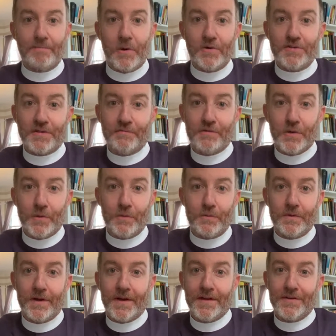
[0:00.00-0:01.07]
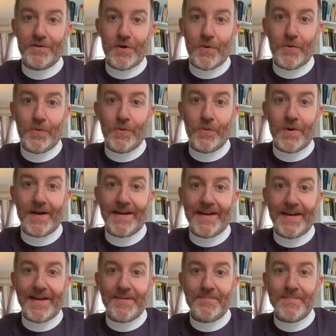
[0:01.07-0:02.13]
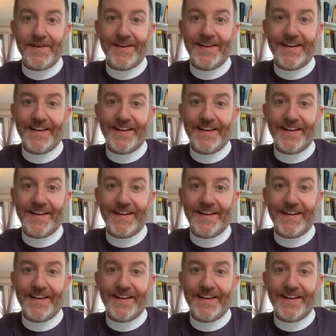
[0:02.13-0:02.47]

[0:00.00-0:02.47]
Most of you know who I am.